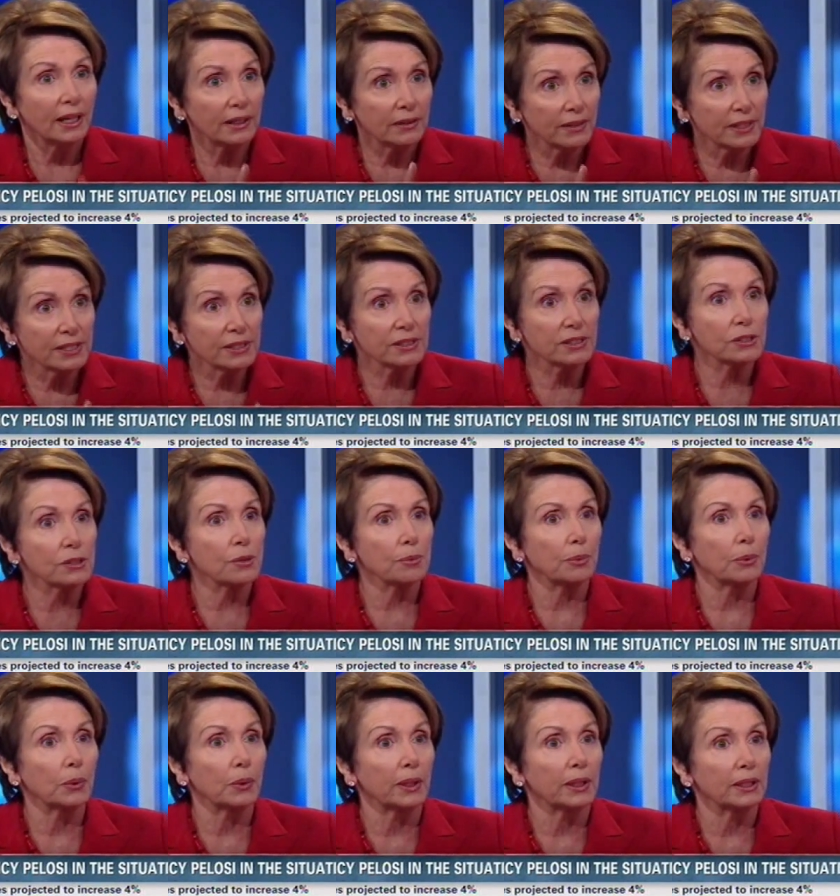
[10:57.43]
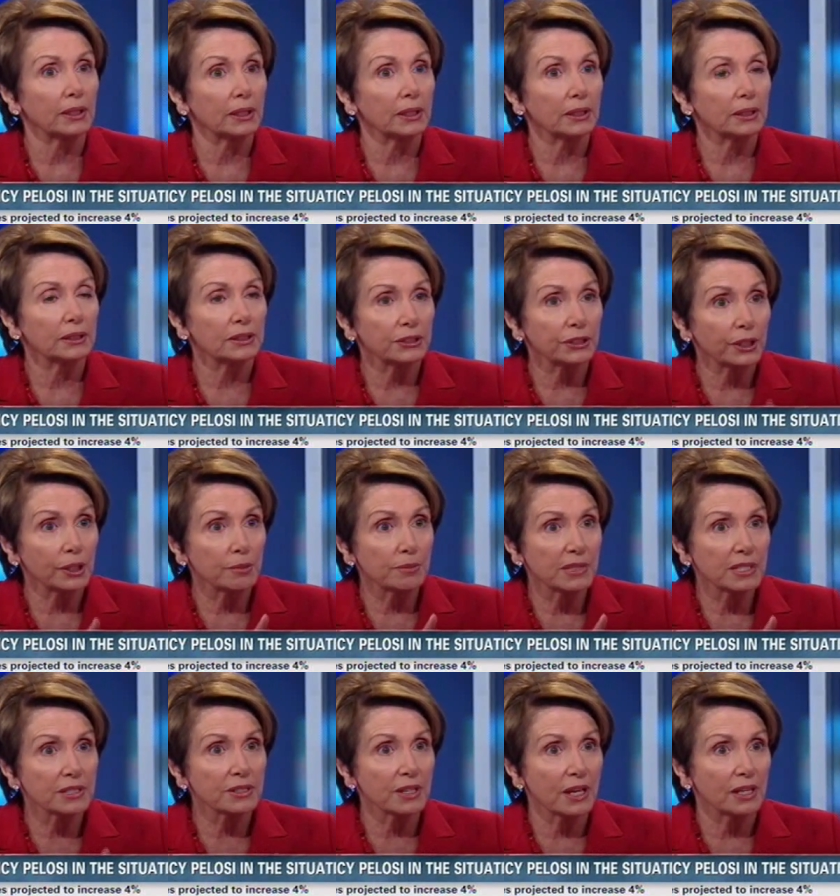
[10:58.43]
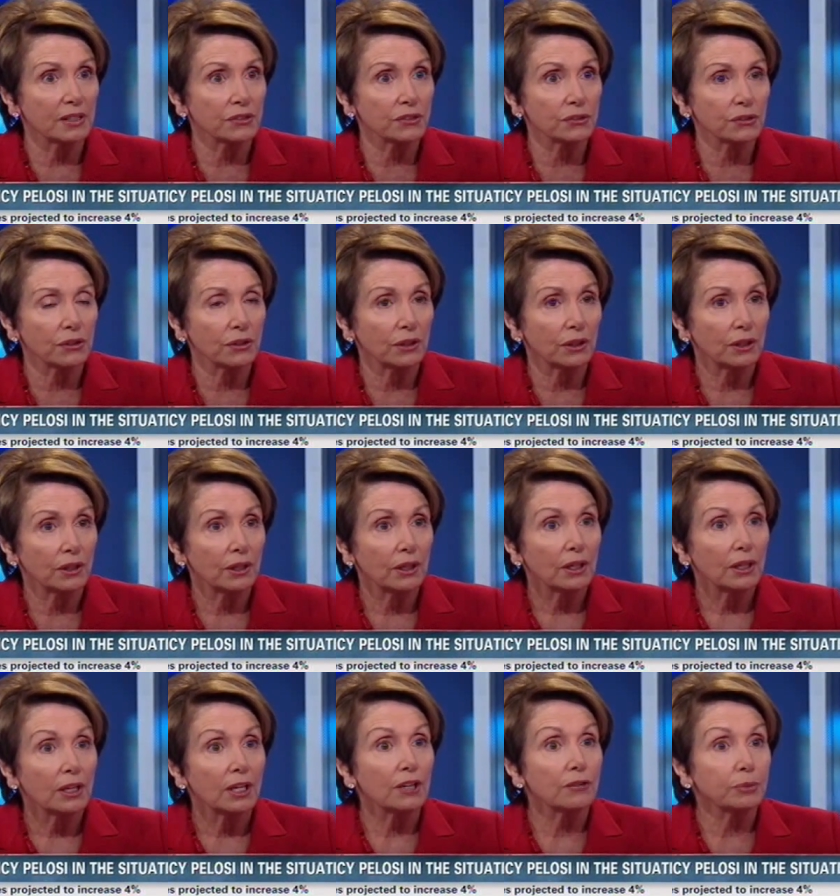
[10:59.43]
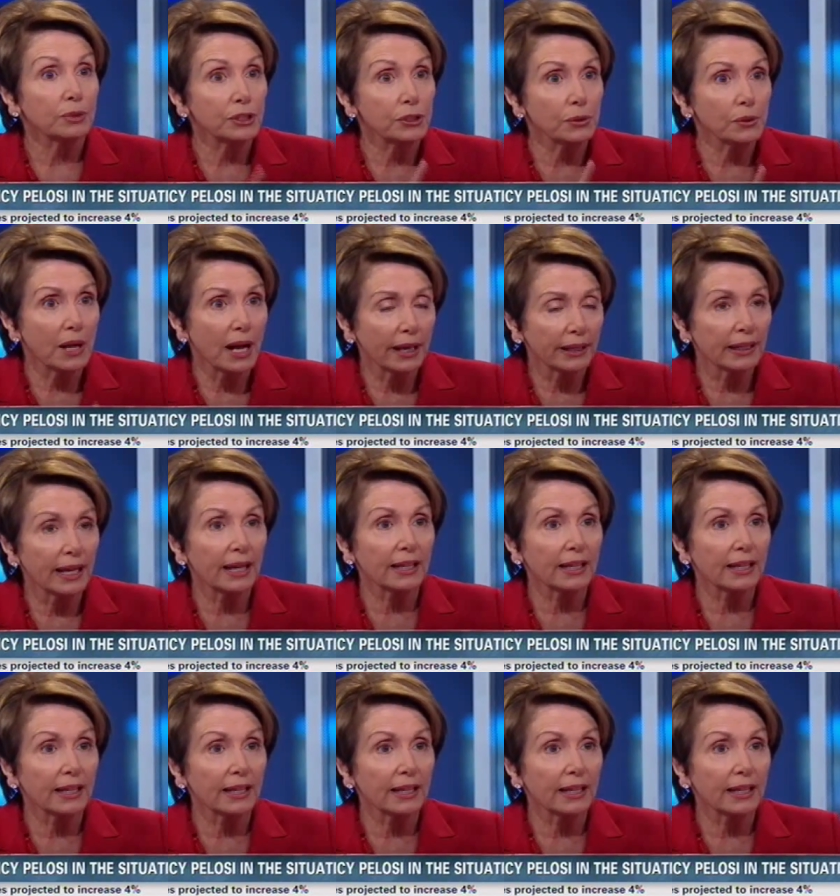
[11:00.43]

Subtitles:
And this is the point. The chairman says, if we do not